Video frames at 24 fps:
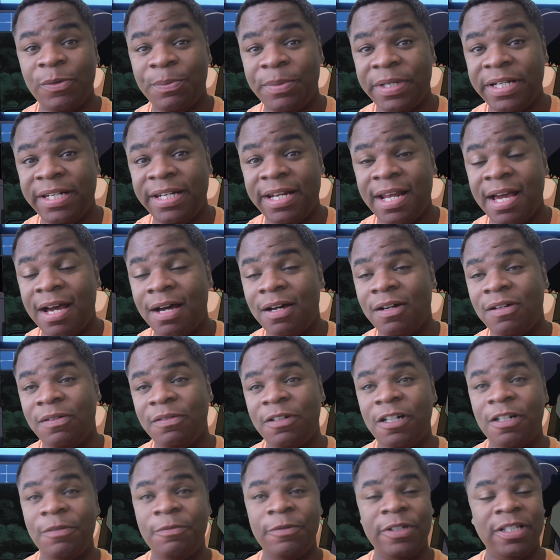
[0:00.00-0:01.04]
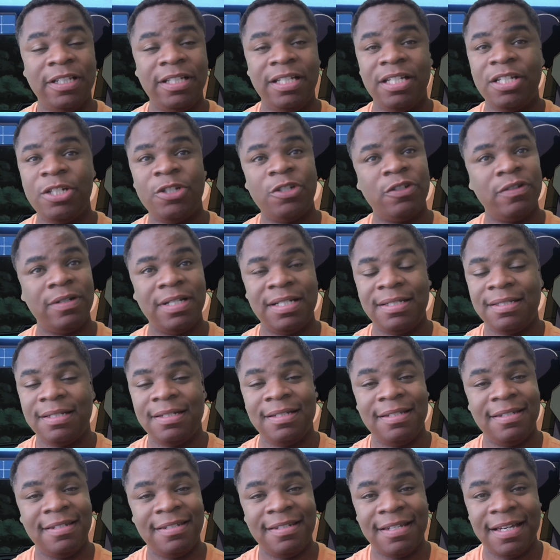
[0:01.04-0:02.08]
but now I'm really interested
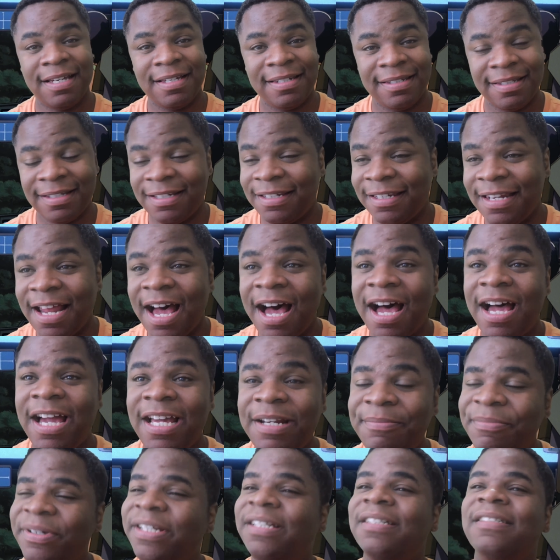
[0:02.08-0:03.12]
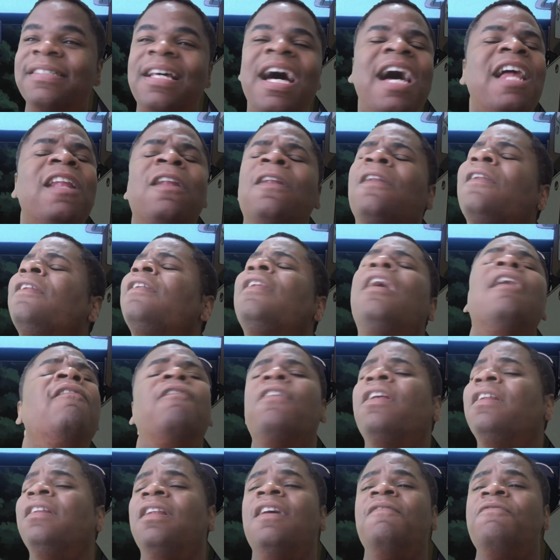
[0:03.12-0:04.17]
in Zechs and Nine because I love
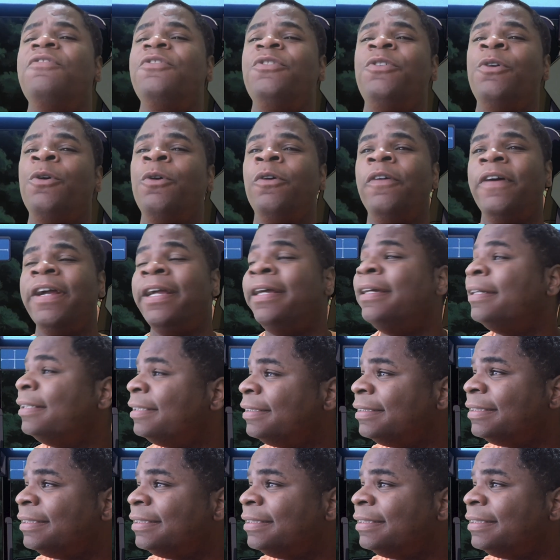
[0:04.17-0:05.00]
a love story,